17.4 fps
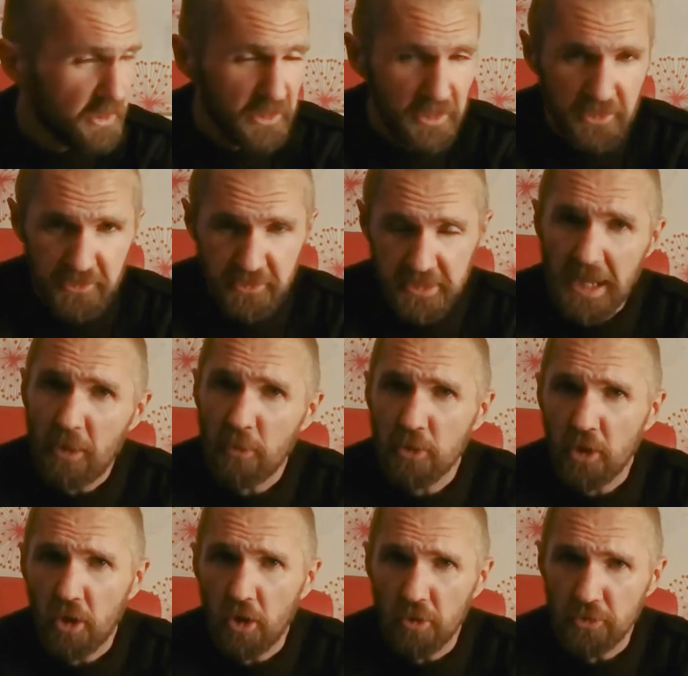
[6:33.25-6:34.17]
It's an
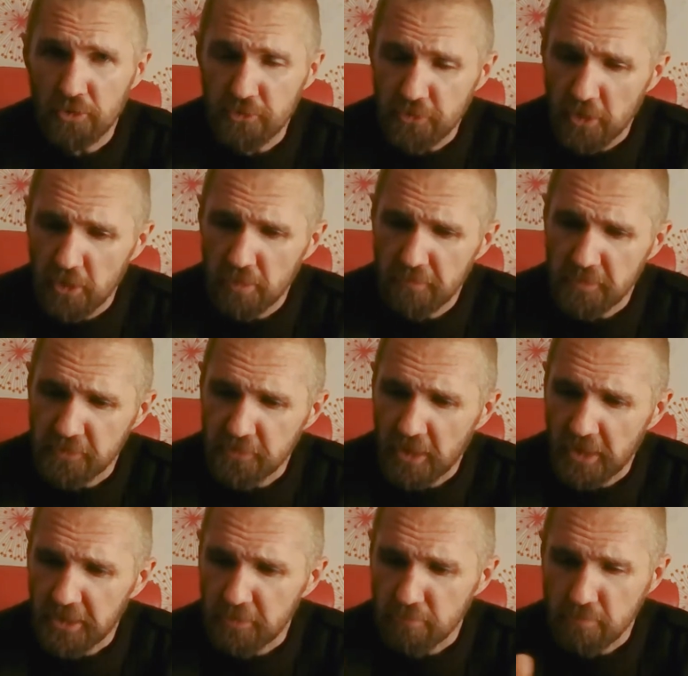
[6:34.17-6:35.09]
alcohol stove. It's
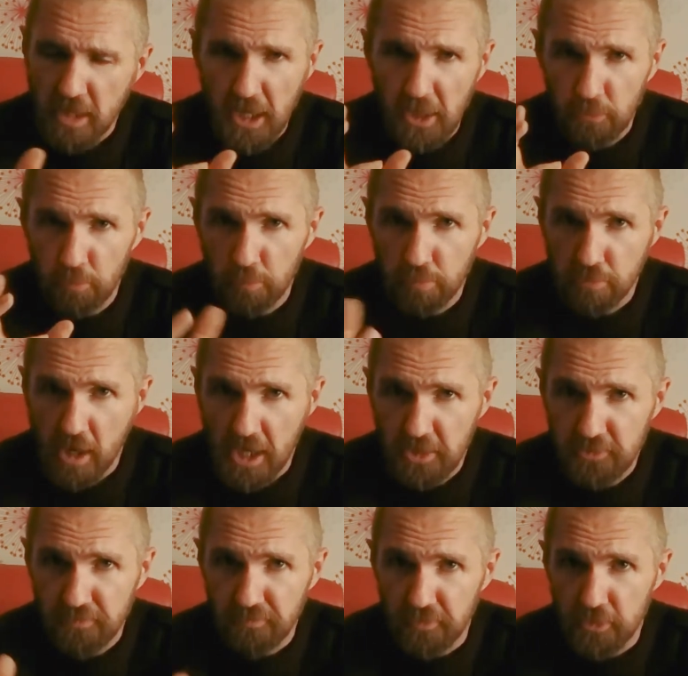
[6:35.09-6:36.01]
like a round brass
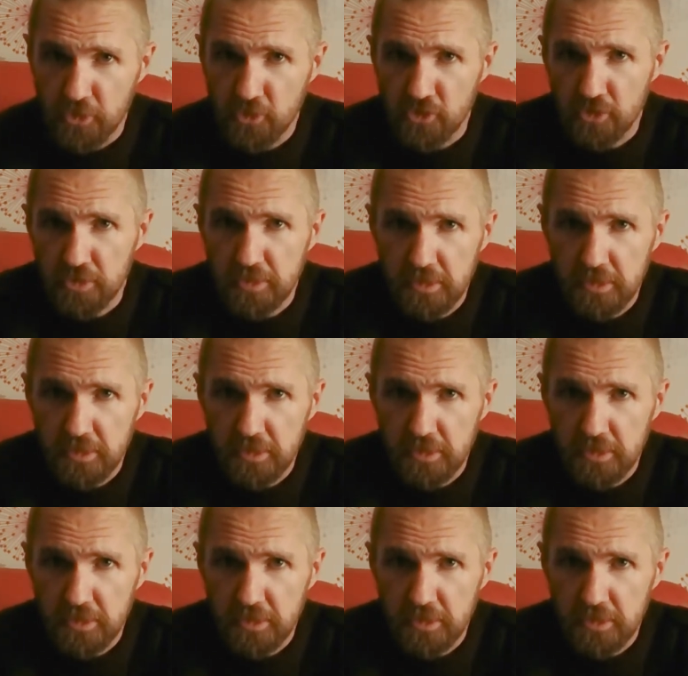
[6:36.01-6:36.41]
version